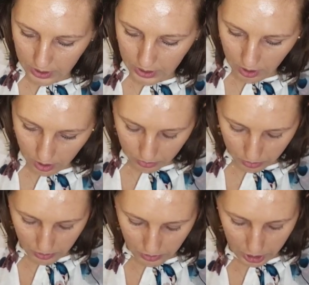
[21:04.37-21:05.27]
in the other
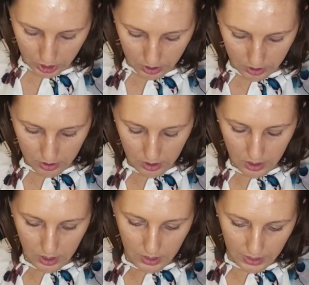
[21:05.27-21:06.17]
direction?
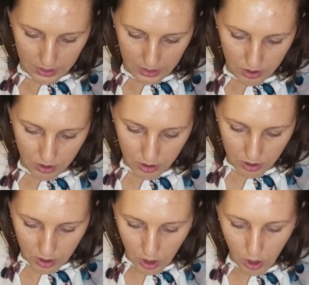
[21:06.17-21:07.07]
Answer.
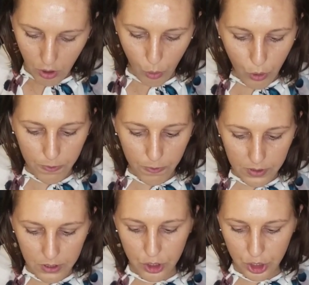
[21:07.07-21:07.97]

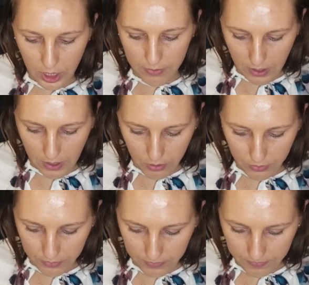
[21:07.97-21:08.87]
Orifice check
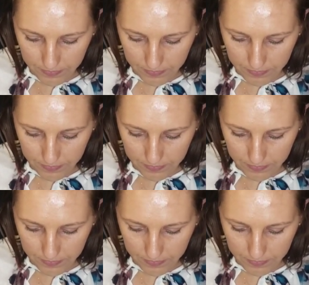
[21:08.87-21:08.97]
valve.